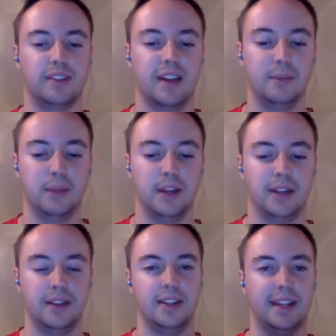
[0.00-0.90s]

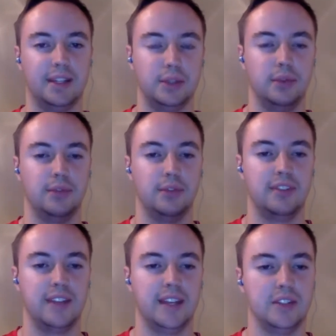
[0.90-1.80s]
timeline in that youthful
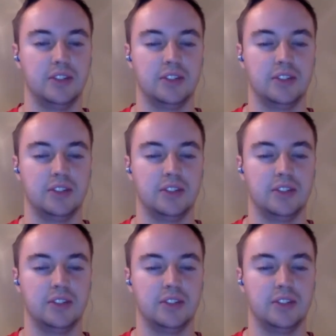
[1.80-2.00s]
stage,